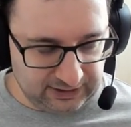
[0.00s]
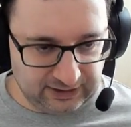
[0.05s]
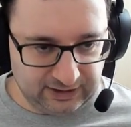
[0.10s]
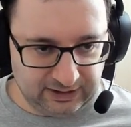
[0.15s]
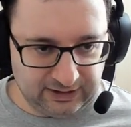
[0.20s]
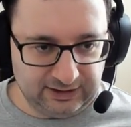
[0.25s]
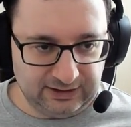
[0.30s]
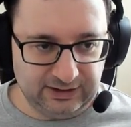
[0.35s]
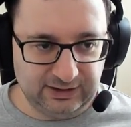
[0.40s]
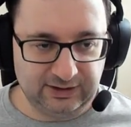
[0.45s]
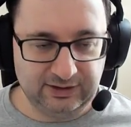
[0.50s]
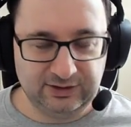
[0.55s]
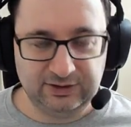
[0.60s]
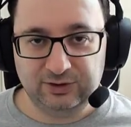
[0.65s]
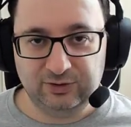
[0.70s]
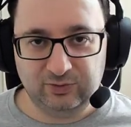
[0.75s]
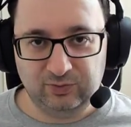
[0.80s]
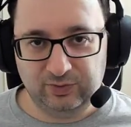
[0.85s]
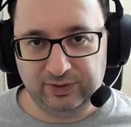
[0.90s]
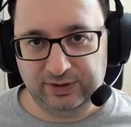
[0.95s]
you can do
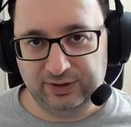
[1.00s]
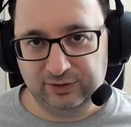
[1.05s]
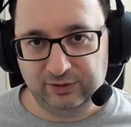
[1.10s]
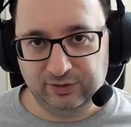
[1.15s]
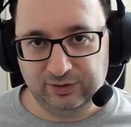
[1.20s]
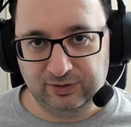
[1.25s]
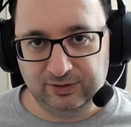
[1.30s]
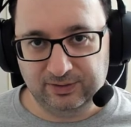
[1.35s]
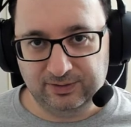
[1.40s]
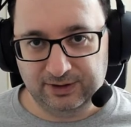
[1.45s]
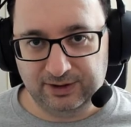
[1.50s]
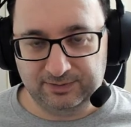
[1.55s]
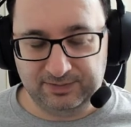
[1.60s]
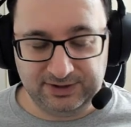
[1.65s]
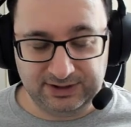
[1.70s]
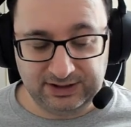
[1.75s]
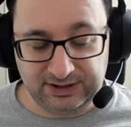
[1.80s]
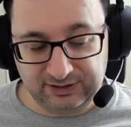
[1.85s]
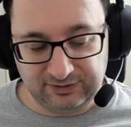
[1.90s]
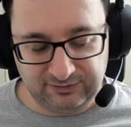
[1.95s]
with your
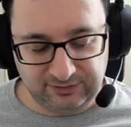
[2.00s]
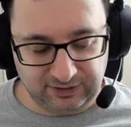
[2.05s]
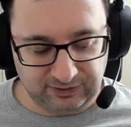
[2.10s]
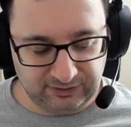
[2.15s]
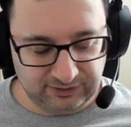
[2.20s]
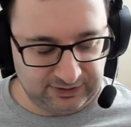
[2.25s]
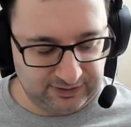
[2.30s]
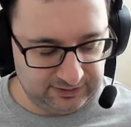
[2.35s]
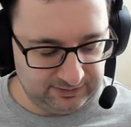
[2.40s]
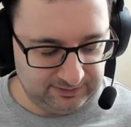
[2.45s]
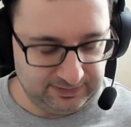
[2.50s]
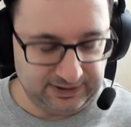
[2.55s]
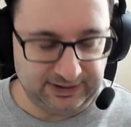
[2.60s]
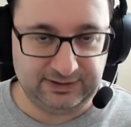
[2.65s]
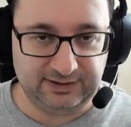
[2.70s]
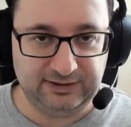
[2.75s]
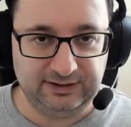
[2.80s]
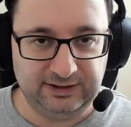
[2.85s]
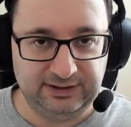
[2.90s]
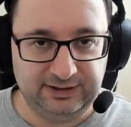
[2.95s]
Obsidian Vault,
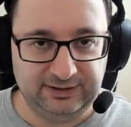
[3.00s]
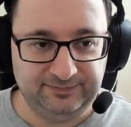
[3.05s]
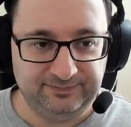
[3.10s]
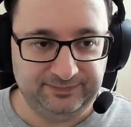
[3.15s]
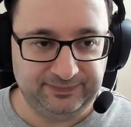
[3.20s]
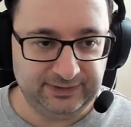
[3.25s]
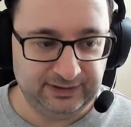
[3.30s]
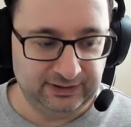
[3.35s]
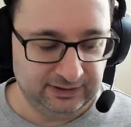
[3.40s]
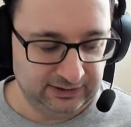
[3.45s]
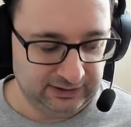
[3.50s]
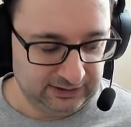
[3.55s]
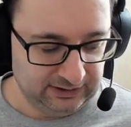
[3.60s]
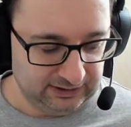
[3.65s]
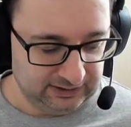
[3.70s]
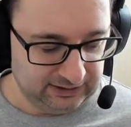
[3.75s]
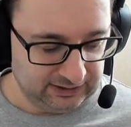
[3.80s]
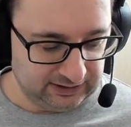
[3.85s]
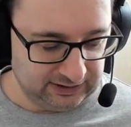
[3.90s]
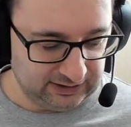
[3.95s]
basically.
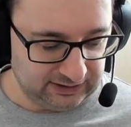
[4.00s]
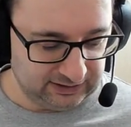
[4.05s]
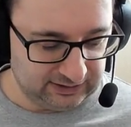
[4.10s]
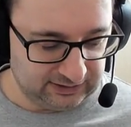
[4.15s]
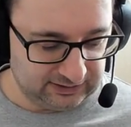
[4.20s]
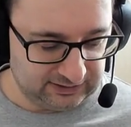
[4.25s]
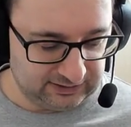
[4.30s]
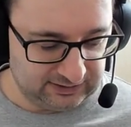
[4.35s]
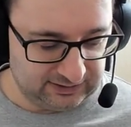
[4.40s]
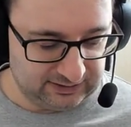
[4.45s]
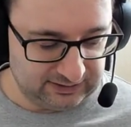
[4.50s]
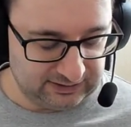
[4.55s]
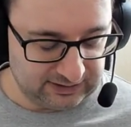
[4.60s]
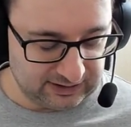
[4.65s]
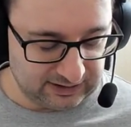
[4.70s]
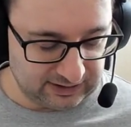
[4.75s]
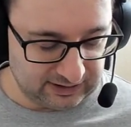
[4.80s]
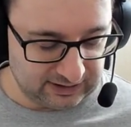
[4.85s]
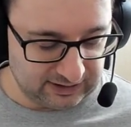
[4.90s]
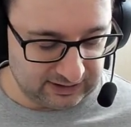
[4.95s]
And
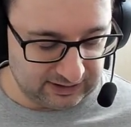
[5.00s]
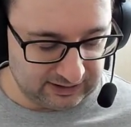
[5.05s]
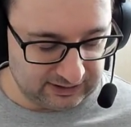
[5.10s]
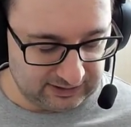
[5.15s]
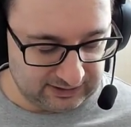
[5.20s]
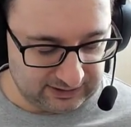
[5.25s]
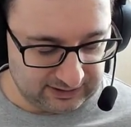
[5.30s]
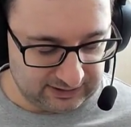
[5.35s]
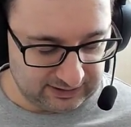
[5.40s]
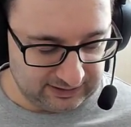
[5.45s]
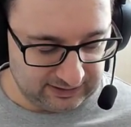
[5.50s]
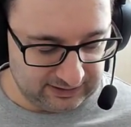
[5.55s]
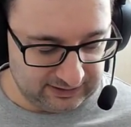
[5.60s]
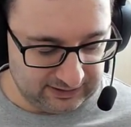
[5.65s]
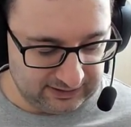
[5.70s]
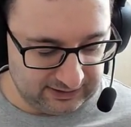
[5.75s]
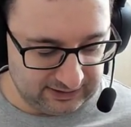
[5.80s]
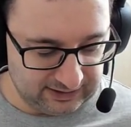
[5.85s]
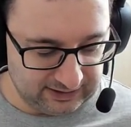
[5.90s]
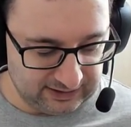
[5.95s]

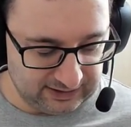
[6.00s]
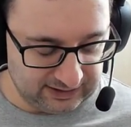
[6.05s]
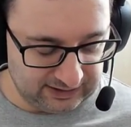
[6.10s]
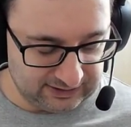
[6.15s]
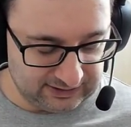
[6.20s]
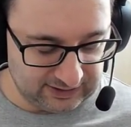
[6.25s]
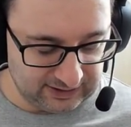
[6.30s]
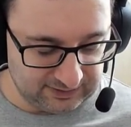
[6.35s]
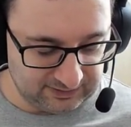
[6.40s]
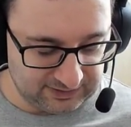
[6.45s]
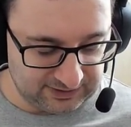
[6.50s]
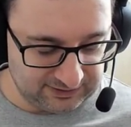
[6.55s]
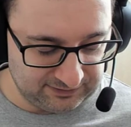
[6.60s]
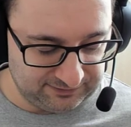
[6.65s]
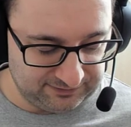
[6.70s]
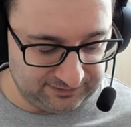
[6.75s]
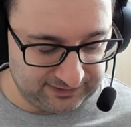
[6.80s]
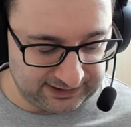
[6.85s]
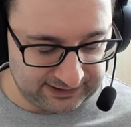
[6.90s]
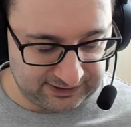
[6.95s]
in terms of
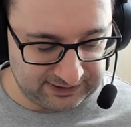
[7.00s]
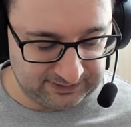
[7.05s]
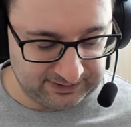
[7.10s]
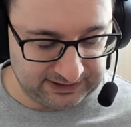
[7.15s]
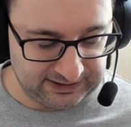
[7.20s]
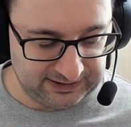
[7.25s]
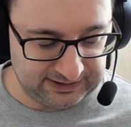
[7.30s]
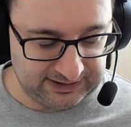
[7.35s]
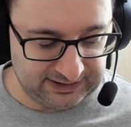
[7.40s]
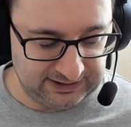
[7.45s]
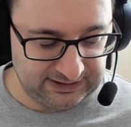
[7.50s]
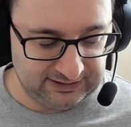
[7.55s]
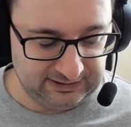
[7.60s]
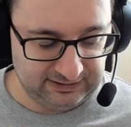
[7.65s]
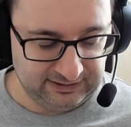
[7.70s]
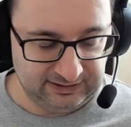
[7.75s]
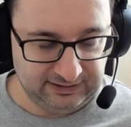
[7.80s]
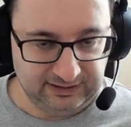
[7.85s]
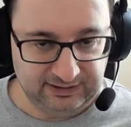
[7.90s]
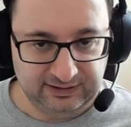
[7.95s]
flexibility,
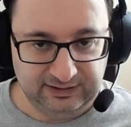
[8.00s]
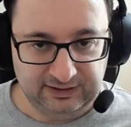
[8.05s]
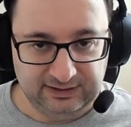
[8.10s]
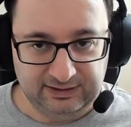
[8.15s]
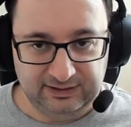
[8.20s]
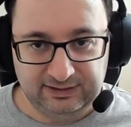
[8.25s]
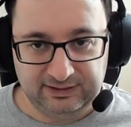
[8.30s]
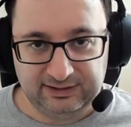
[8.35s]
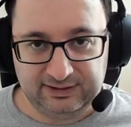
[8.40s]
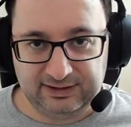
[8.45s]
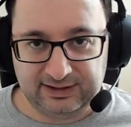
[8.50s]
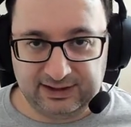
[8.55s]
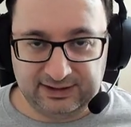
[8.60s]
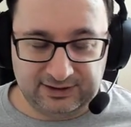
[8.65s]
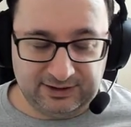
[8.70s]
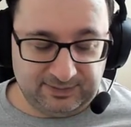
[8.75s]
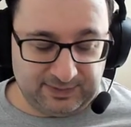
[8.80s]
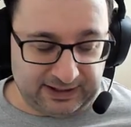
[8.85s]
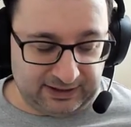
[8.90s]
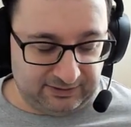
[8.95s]
that's
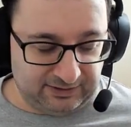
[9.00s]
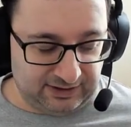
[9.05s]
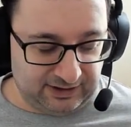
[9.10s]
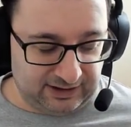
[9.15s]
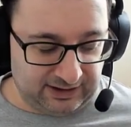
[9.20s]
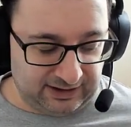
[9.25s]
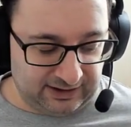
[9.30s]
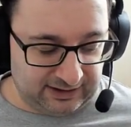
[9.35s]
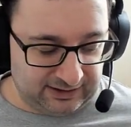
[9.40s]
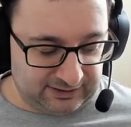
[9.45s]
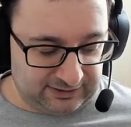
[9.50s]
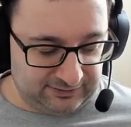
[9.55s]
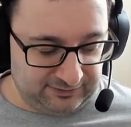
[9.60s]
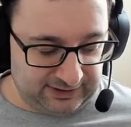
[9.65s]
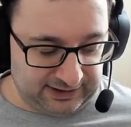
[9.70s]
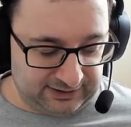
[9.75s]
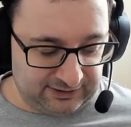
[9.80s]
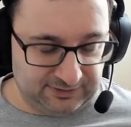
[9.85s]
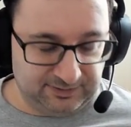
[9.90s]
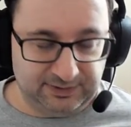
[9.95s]
about as
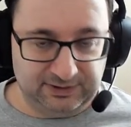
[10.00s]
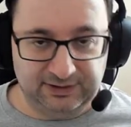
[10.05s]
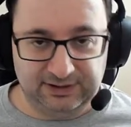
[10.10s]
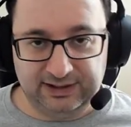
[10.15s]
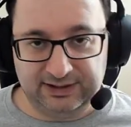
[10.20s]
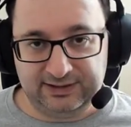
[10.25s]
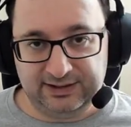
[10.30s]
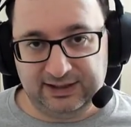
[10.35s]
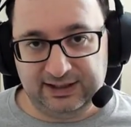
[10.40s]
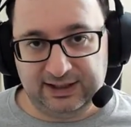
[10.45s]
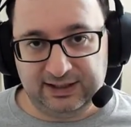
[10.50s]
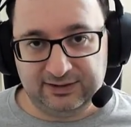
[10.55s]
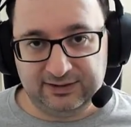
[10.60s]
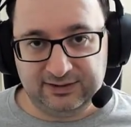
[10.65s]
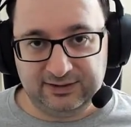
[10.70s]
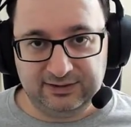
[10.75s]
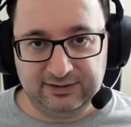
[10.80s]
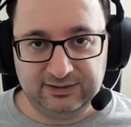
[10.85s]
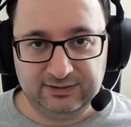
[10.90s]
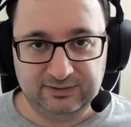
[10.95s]
flexible as it
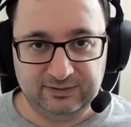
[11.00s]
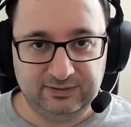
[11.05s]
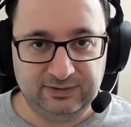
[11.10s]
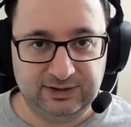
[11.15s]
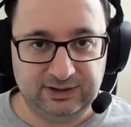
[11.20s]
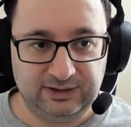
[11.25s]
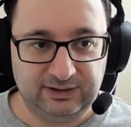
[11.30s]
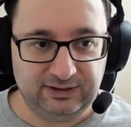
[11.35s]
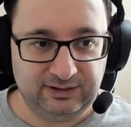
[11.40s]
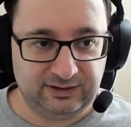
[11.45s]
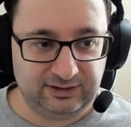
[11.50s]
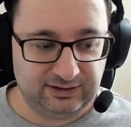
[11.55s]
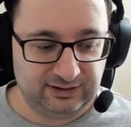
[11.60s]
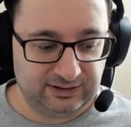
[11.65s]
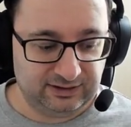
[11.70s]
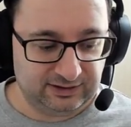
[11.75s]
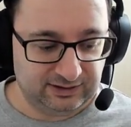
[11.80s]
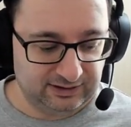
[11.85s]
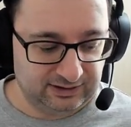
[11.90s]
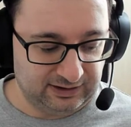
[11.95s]
gets
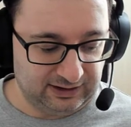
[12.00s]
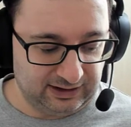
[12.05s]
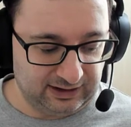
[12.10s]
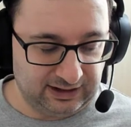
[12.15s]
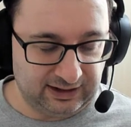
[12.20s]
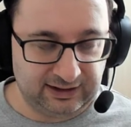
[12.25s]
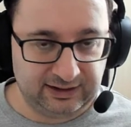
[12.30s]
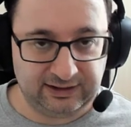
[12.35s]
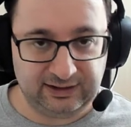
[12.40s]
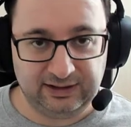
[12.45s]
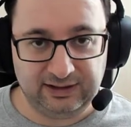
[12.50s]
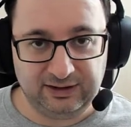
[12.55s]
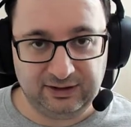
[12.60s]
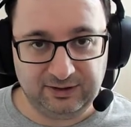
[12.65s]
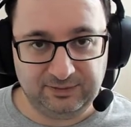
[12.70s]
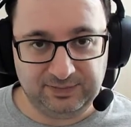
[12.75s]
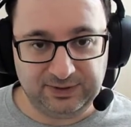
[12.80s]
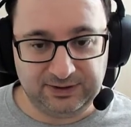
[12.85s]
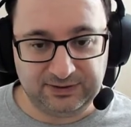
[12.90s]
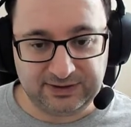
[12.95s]
with anything in
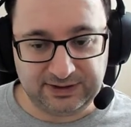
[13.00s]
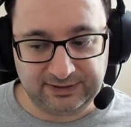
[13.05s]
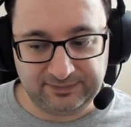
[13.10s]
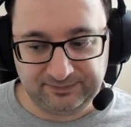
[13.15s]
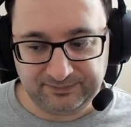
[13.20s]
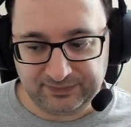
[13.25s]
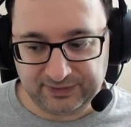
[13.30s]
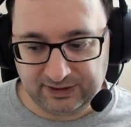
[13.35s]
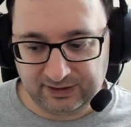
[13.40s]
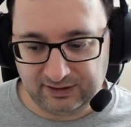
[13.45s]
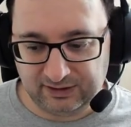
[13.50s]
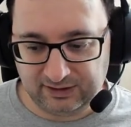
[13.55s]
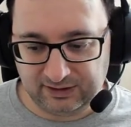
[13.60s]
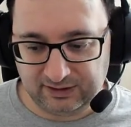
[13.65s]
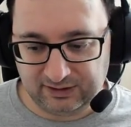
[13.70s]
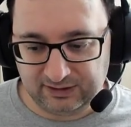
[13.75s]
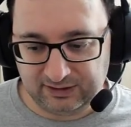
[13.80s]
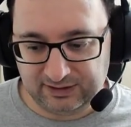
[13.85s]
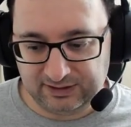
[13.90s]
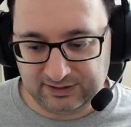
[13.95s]
computing.
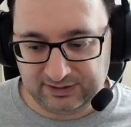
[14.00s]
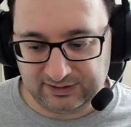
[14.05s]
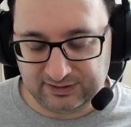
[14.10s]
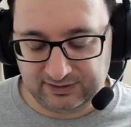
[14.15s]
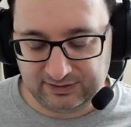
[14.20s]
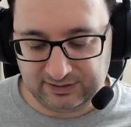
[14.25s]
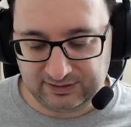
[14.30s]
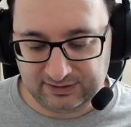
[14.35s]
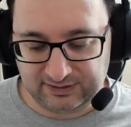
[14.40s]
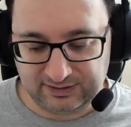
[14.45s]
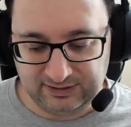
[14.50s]
Is just